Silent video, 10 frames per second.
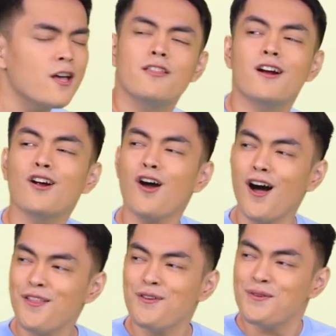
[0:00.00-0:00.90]
there are
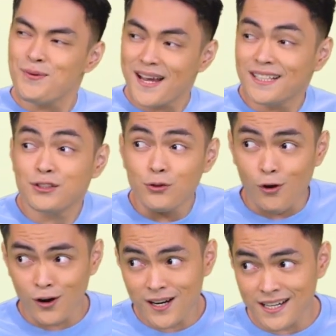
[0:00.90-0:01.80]
other ways to
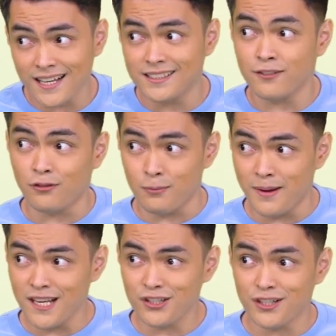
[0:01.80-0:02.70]
organize
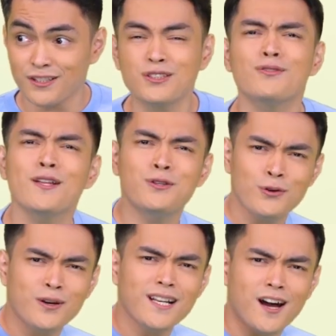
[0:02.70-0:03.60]
information so that
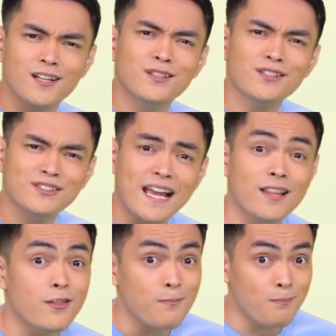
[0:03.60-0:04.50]
you can
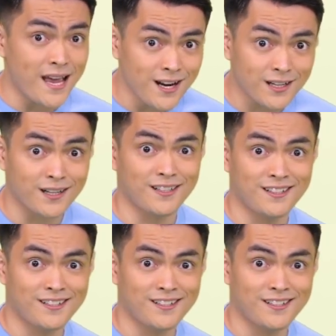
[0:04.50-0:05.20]
understand them better.